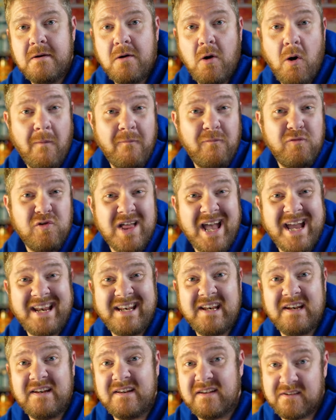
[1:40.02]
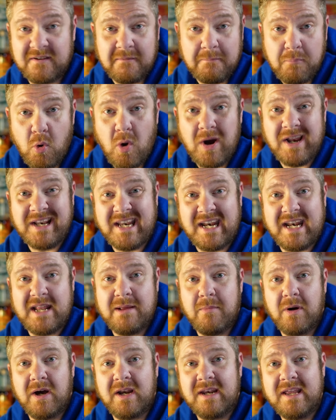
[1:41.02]
Hopefully I didn't disappoint
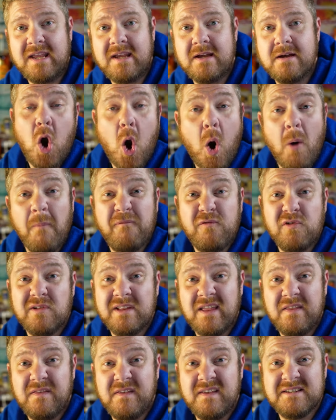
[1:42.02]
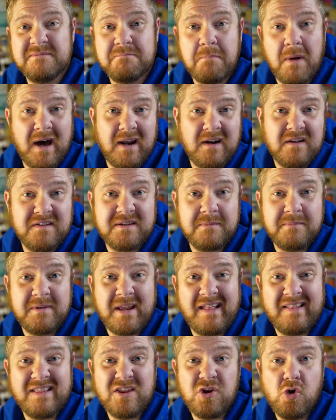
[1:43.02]
anybody. Hopefully these bottles I'm
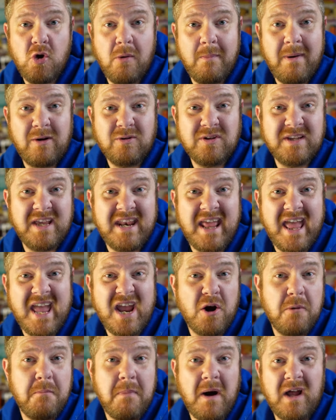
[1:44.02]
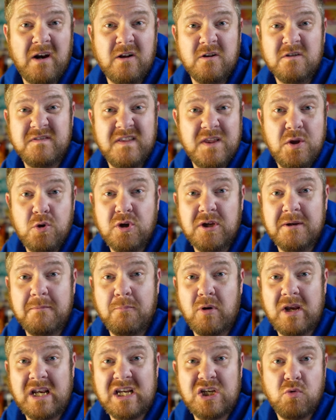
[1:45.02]
telling you about today are bottles that you could
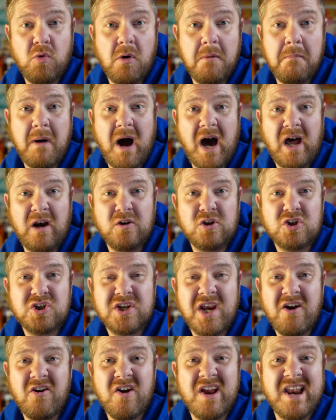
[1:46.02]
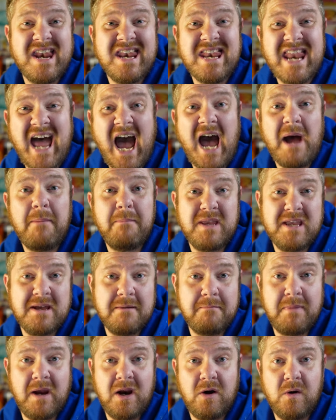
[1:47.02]
bring to a bottle share and not be
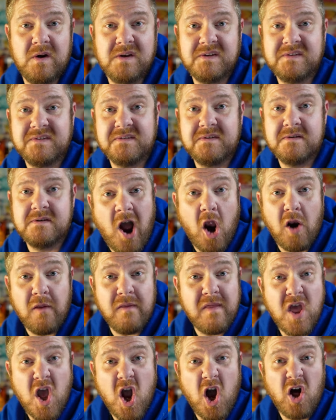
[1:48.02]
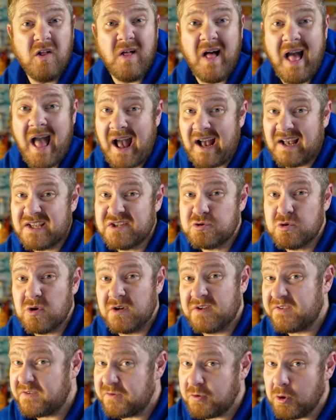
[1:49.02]
embarrassed. Are they all
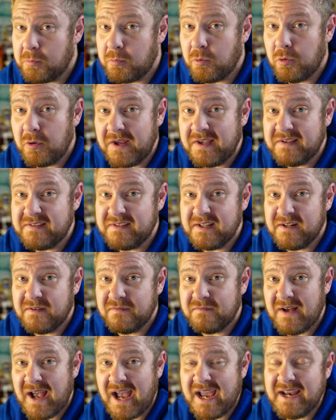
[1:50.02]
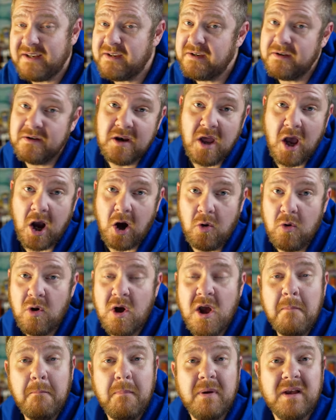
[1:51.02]
extra super easy to find? No,
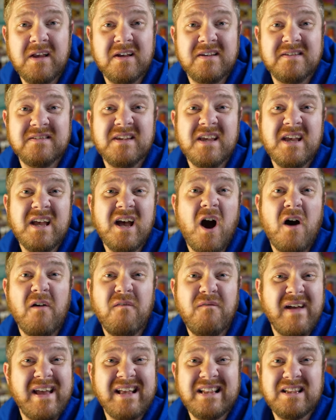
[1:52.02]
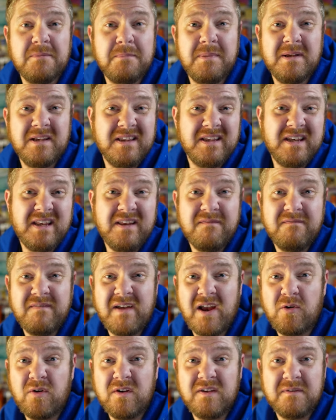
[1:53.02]
because availability
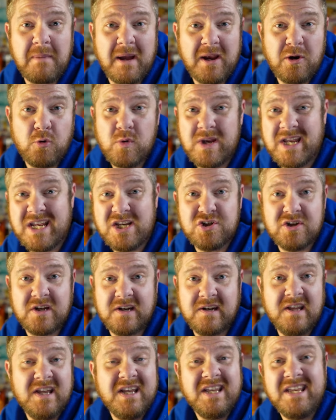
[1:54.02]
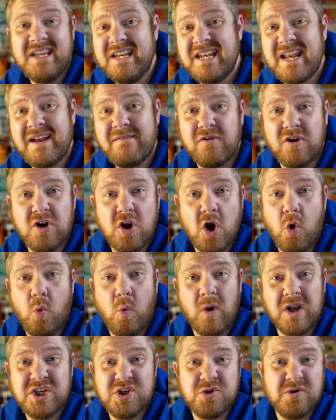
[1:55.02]
varies by region. You never know
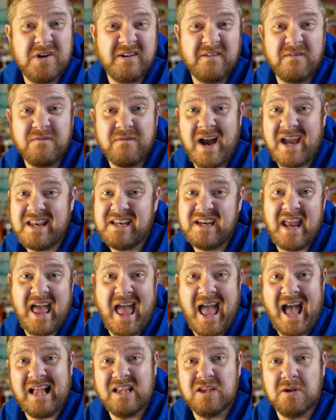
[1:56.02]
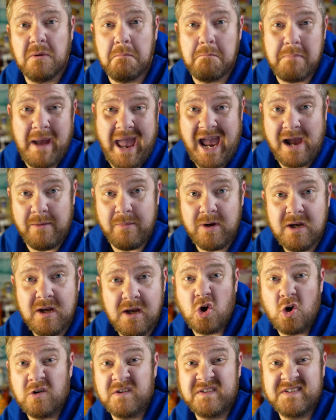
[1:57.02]
what you can find in
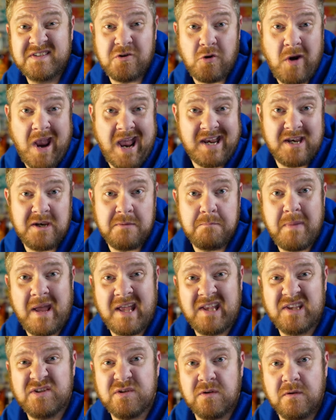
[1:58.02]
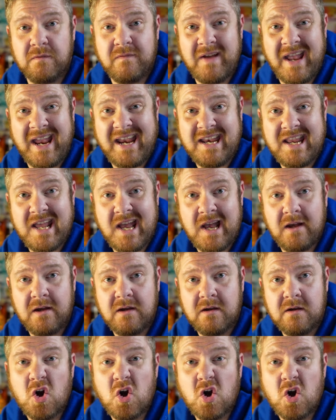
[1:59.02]
Alabama or Scranton, Pennsylvania